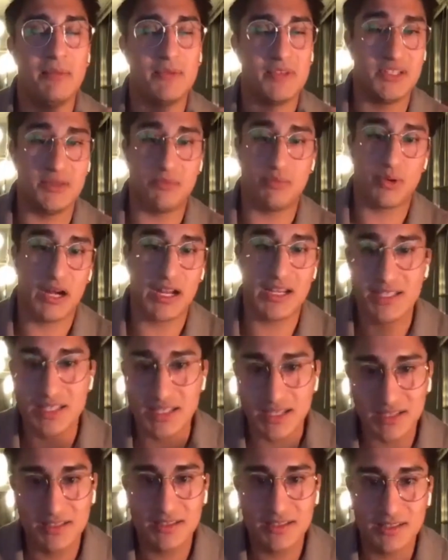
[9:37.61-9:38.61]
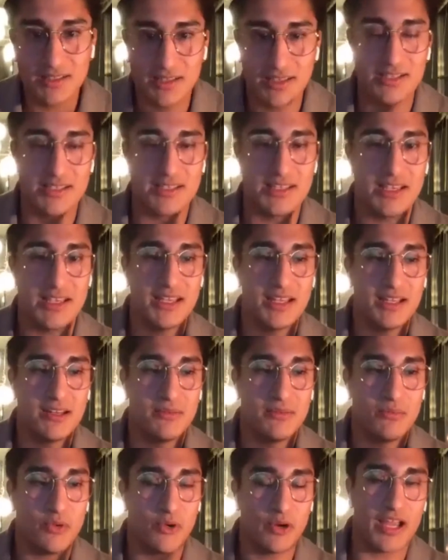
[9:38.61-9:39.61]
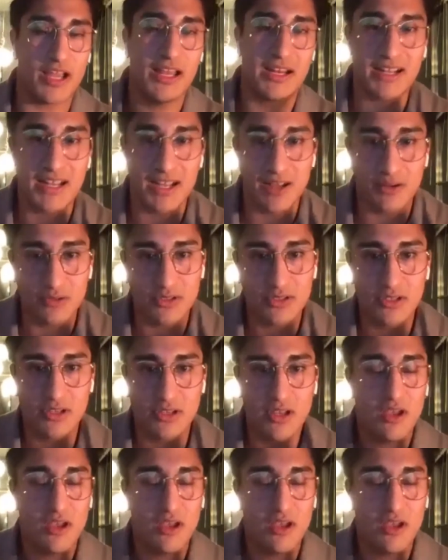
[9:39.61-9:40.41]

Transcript: Is it pricing? Is it more headcount?